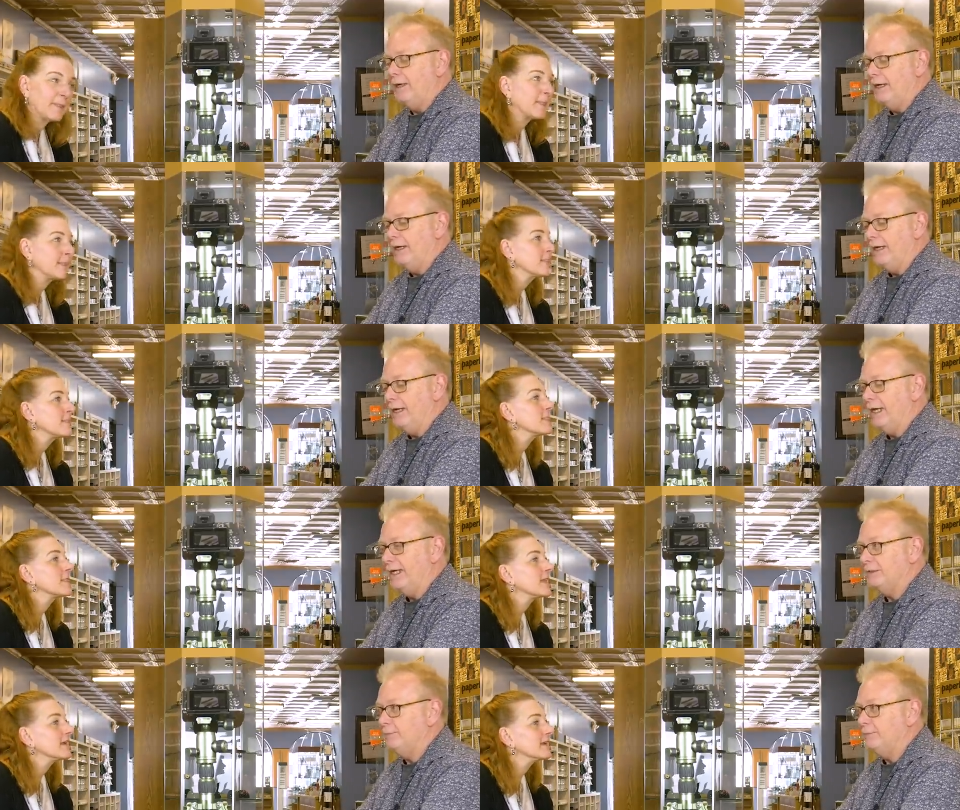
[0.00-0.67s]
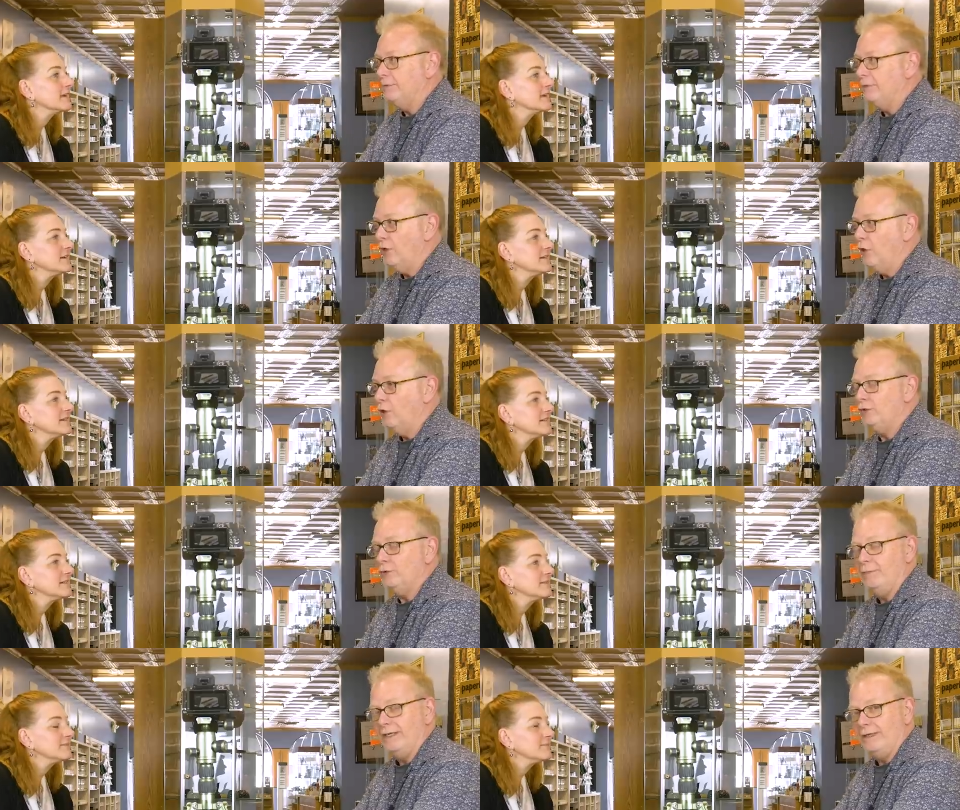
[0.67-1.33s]
Speaker 1: Uh, has gone
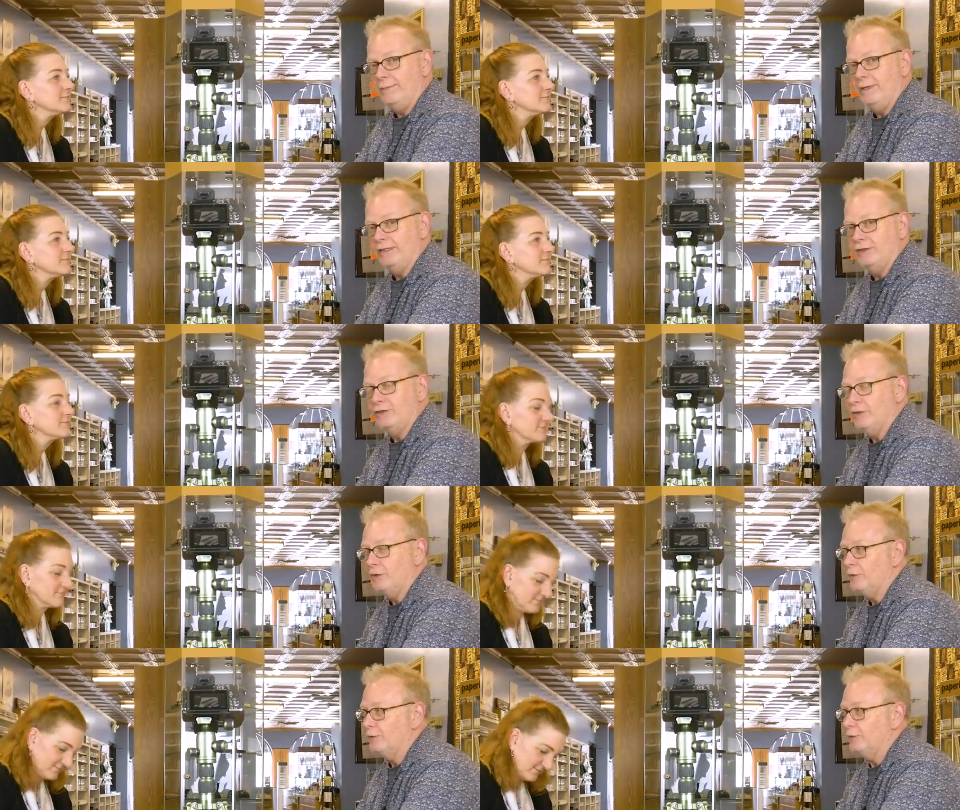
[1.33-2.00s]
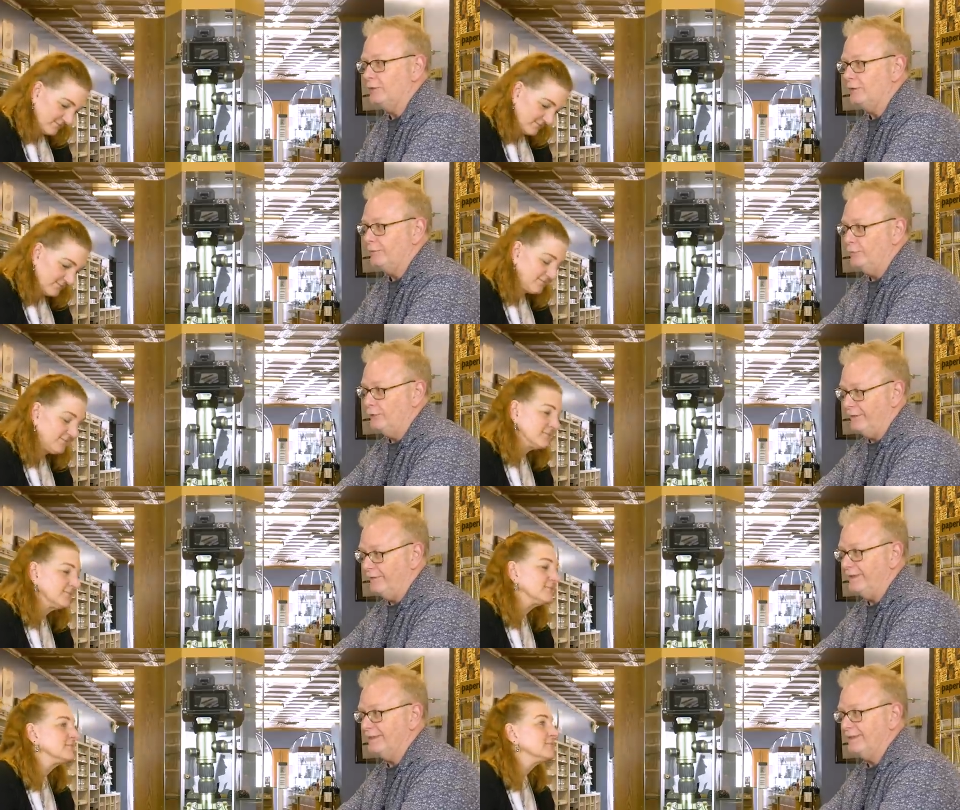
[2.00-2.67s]
to many pen shows
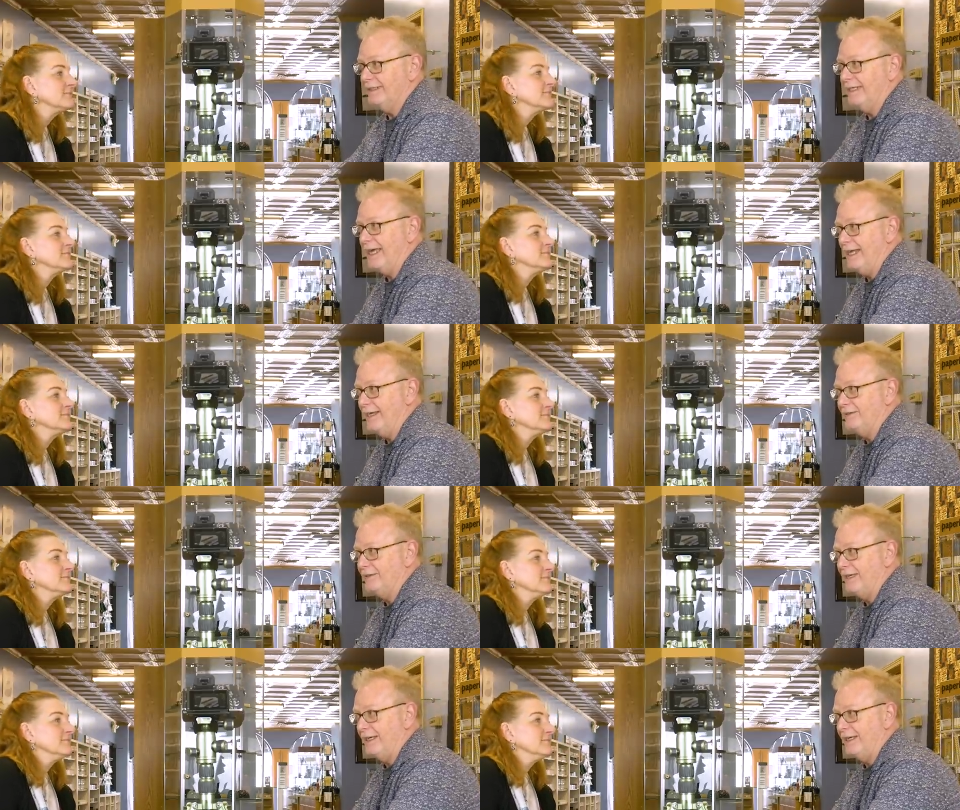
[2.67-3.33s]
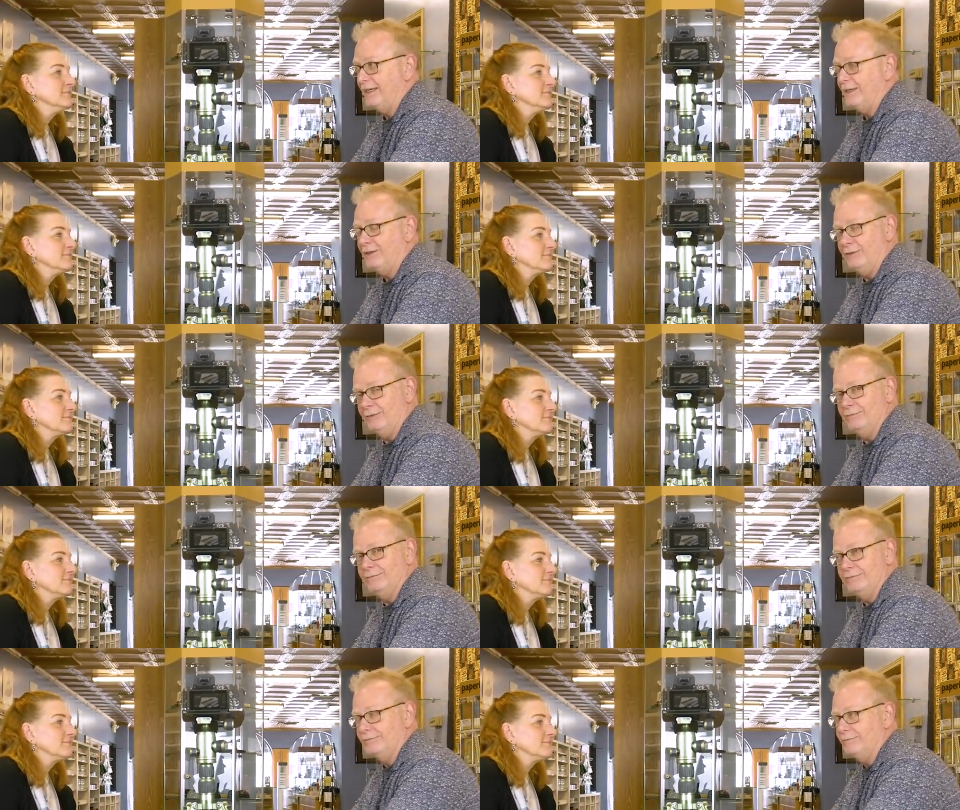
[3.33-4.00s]
previously as a
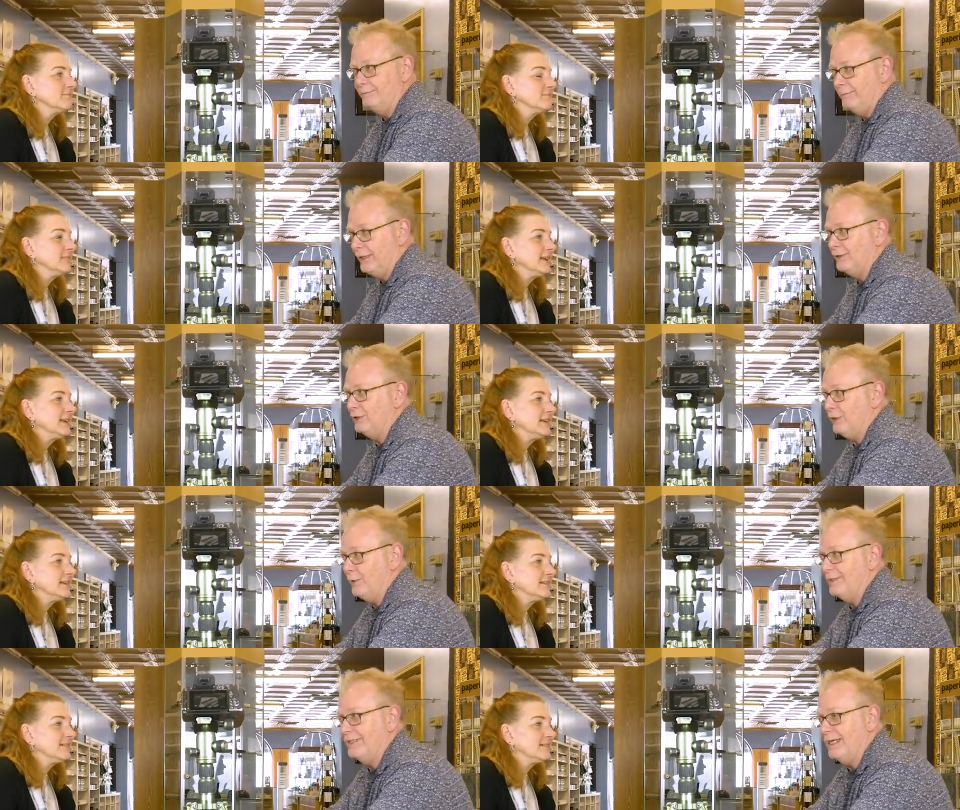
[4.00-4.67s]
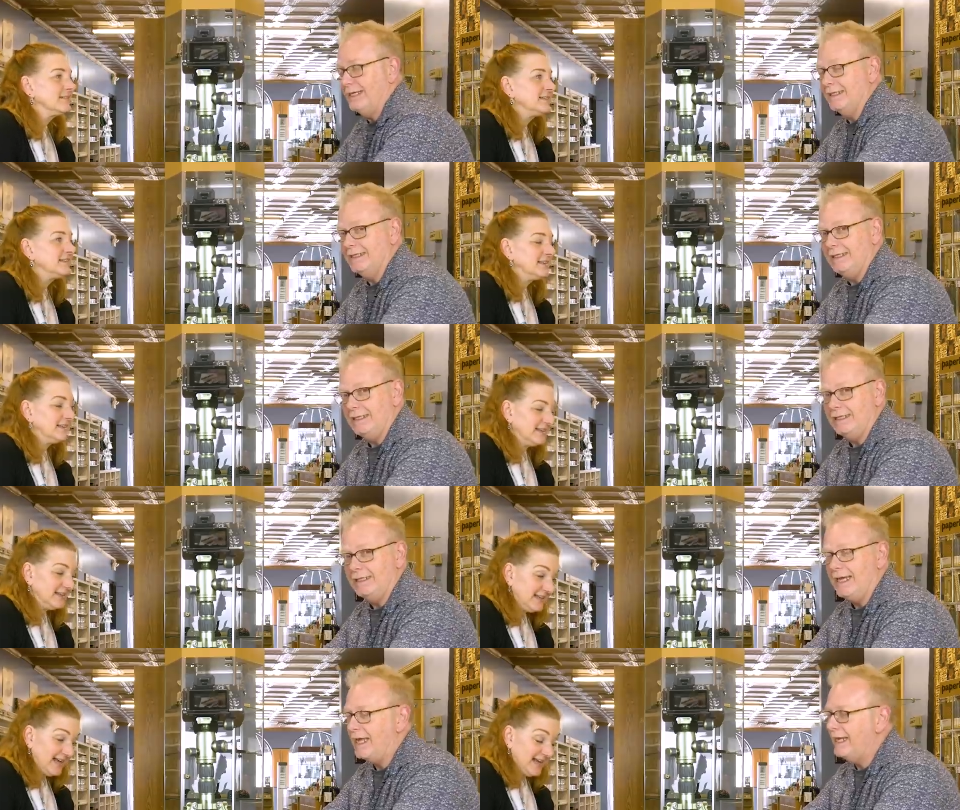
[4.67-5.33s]
pen show
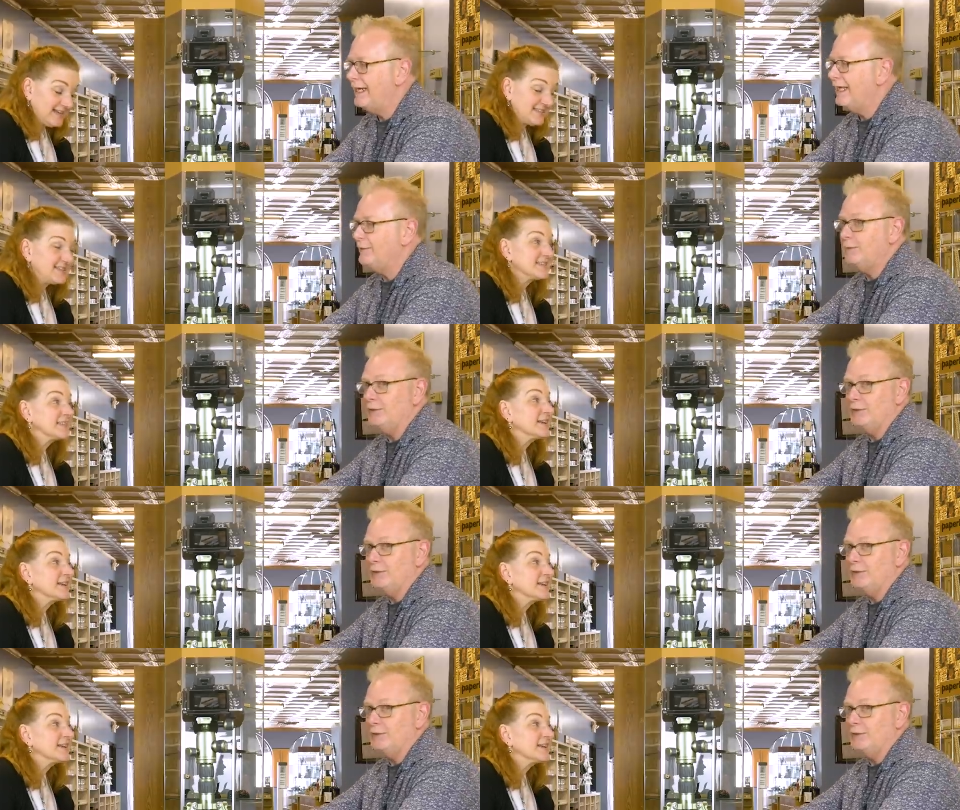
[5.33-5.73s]
attendee yes. and has